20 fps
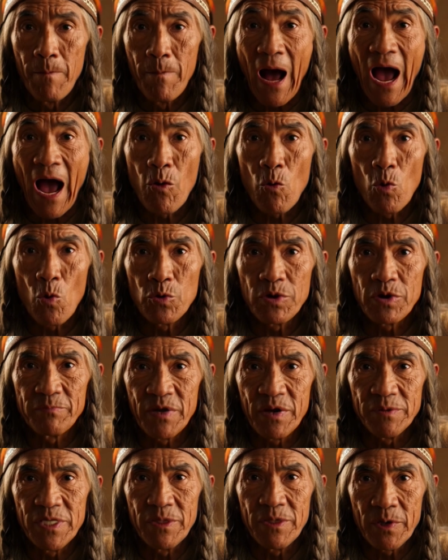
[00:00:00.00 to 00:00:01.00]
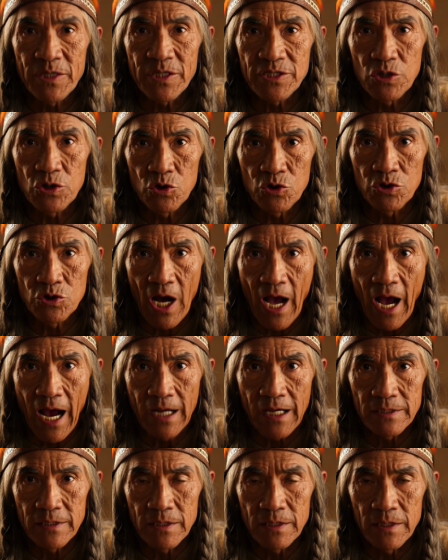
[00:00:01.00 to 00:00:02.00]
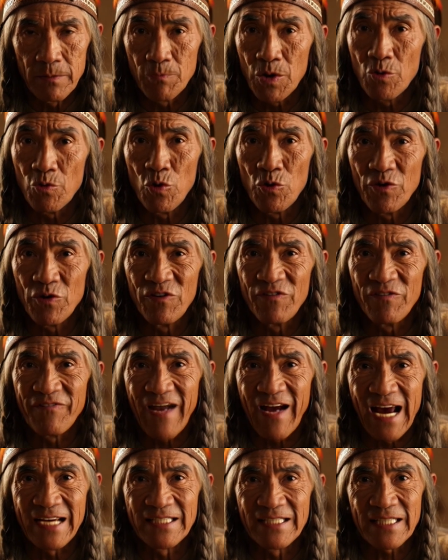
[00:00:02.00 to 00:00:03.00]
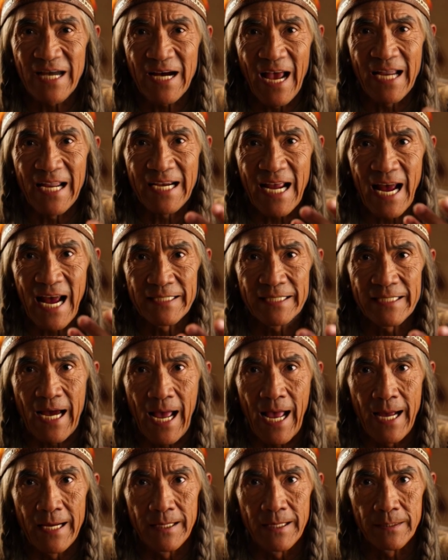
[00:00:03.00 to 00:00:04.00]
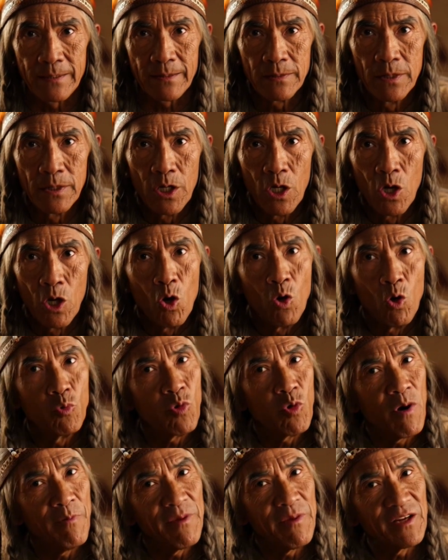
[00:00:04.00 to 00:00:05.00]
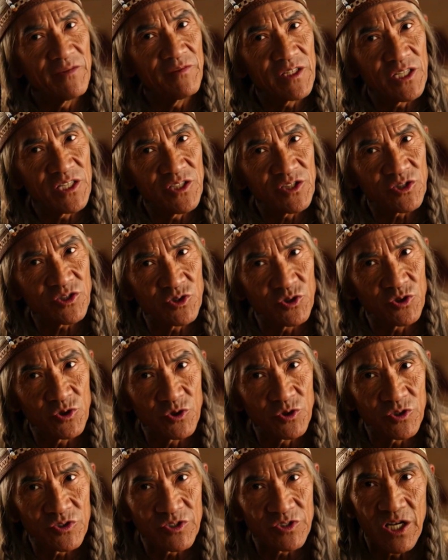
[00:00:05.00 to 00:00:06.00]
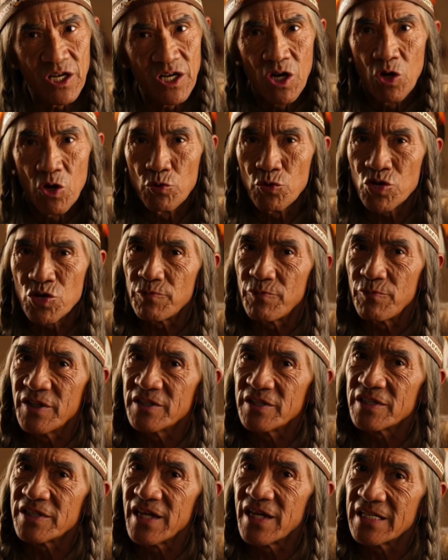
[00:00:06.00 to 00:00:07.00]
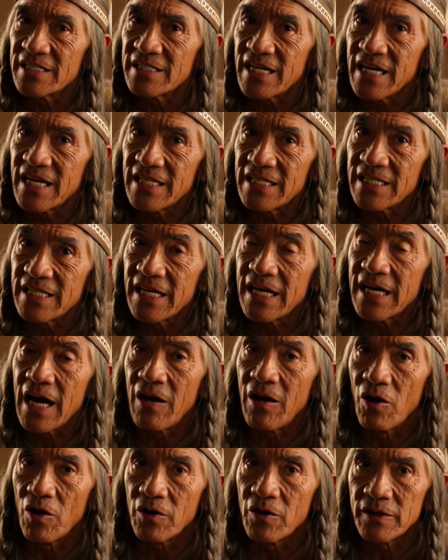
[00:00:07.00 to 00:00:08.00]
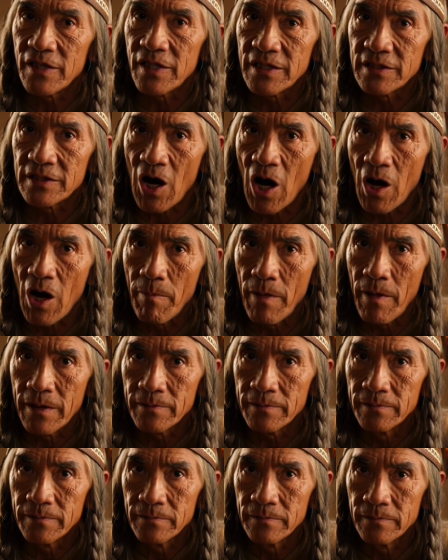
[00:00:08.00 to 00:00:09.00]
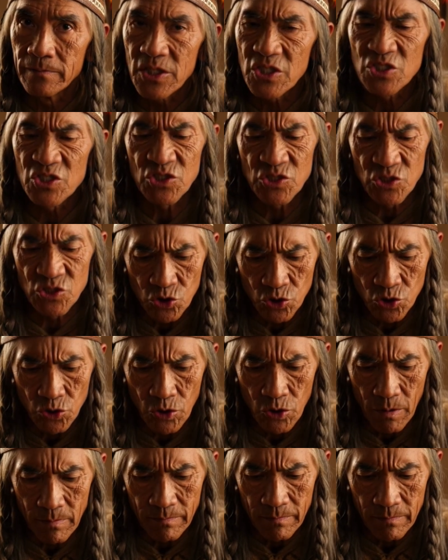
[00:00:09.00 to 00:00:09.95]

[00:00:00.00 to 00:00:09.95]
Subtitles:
power grid manipulates your clocks, making them run fast to hide a time debt. Your body feels this drift. The grid's frequency causes cellular decay to cover lost time. This is the truth.